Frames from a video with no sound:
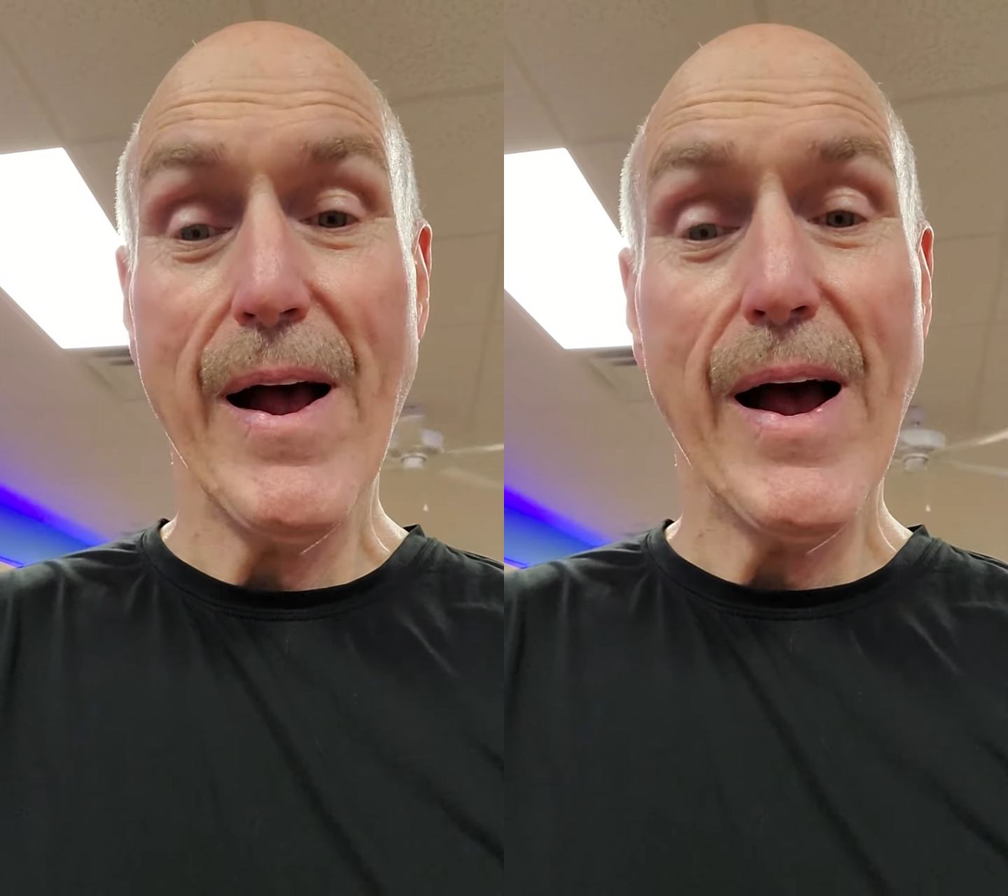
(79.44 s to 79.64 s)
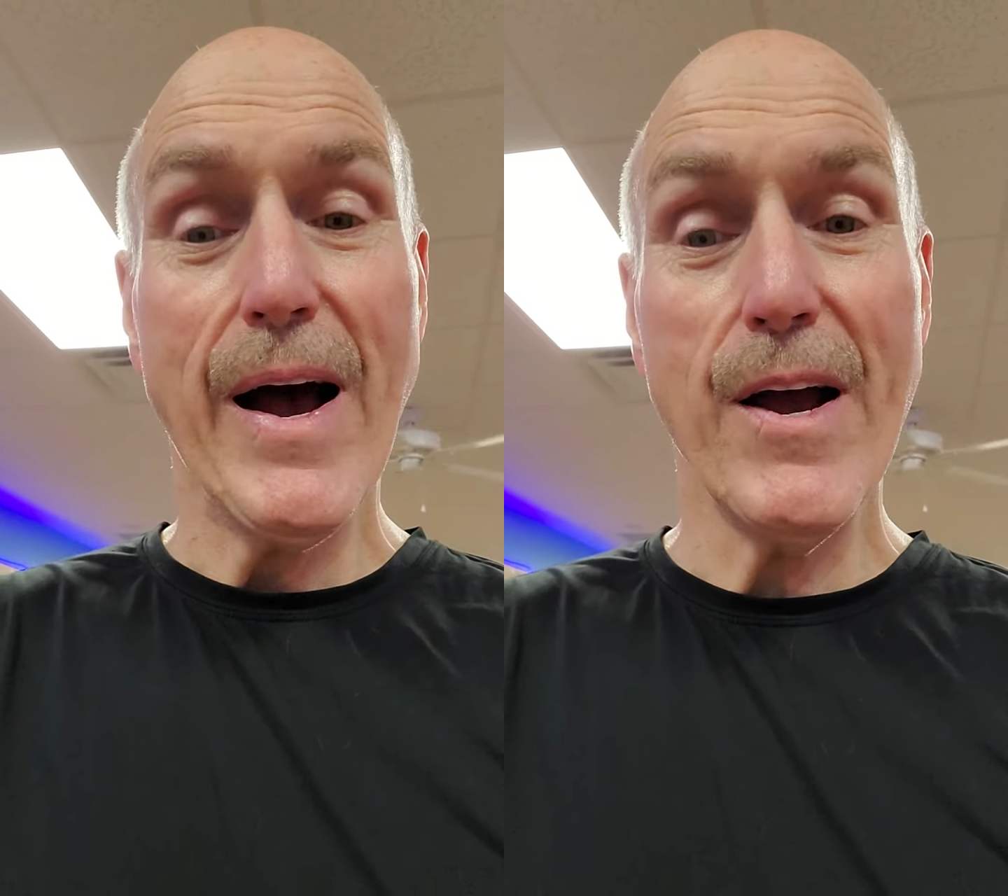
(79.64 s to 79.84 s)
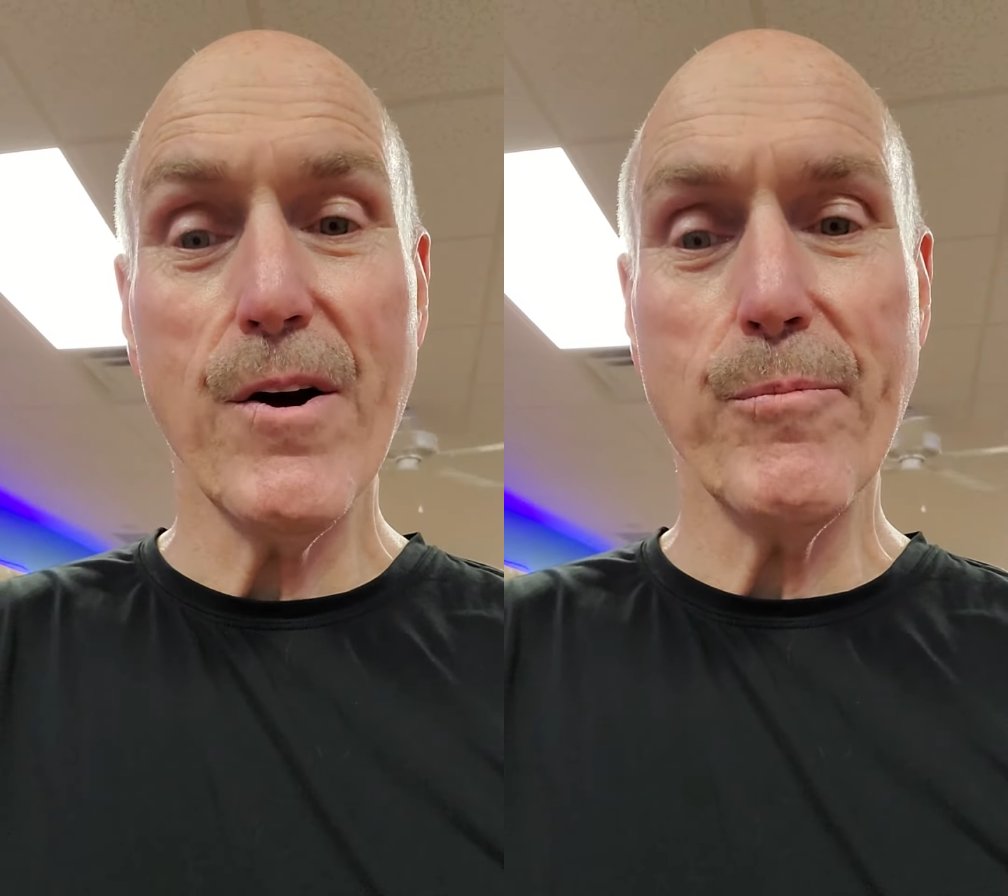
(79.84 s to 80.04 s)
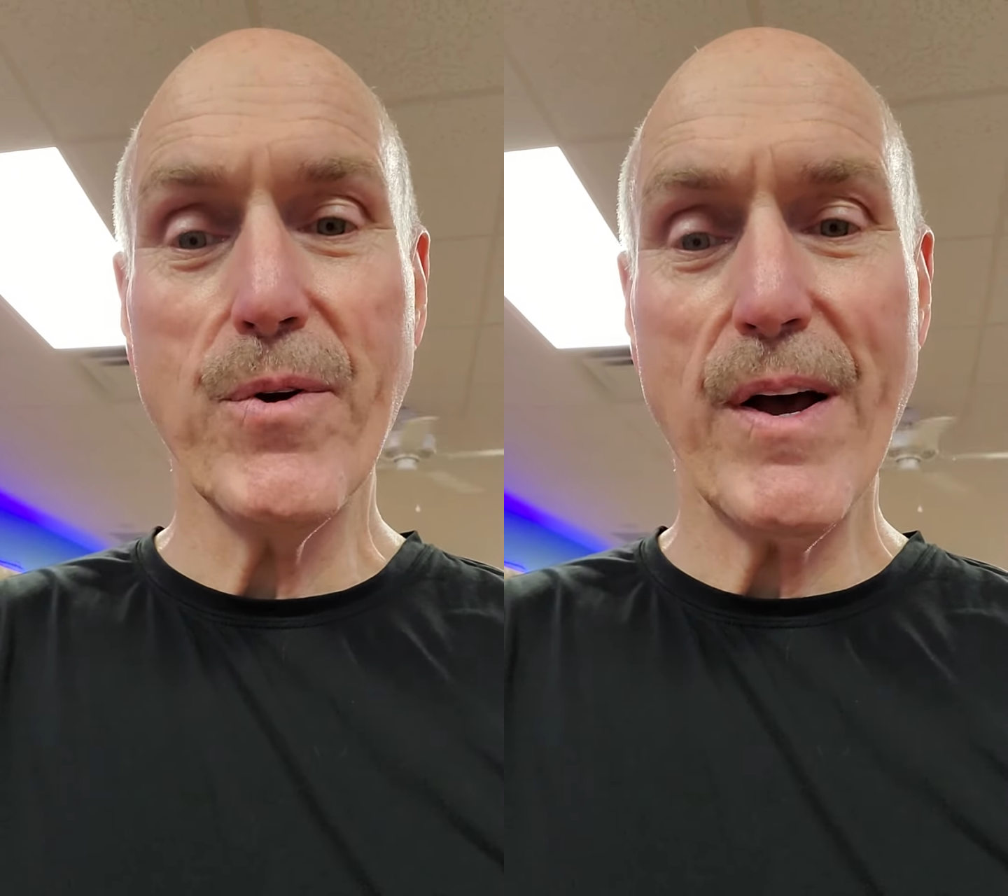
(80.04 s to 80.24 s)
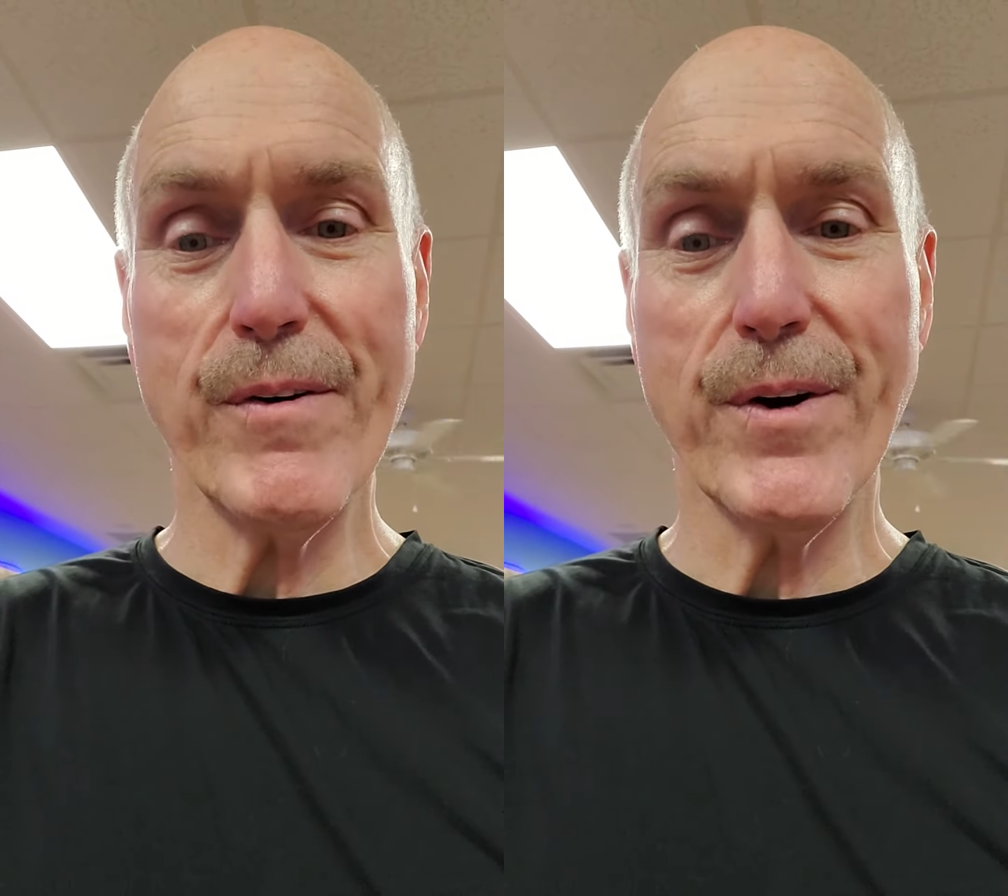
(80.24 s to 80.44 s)
I hope you
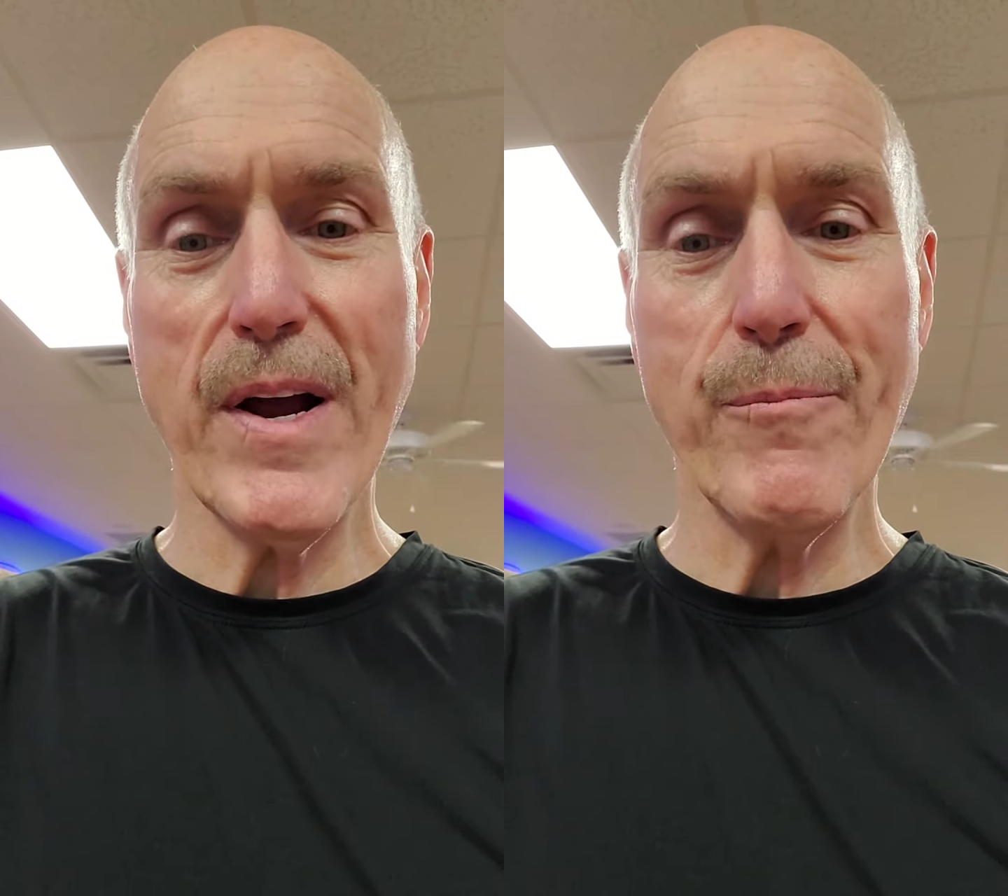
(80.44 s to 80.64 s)
have a great